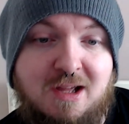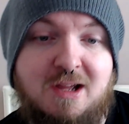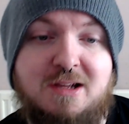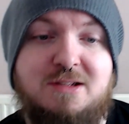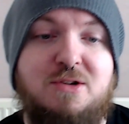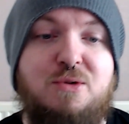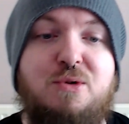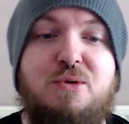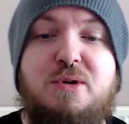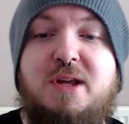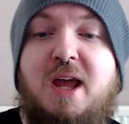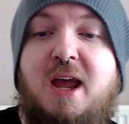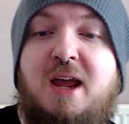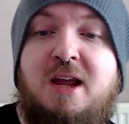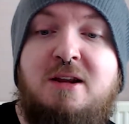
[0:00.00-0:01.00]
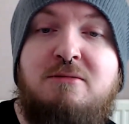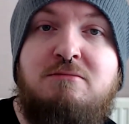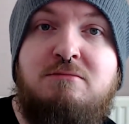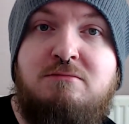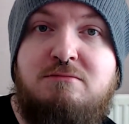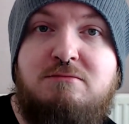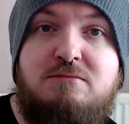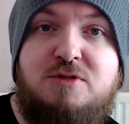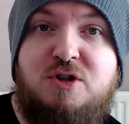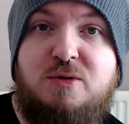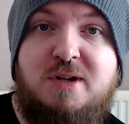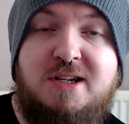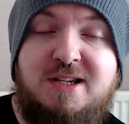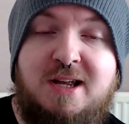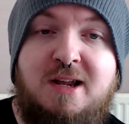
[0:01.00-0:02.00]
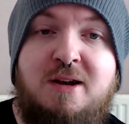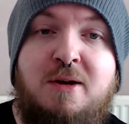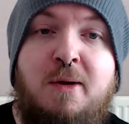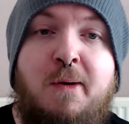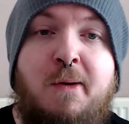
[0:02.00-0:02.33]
So you gain 2d10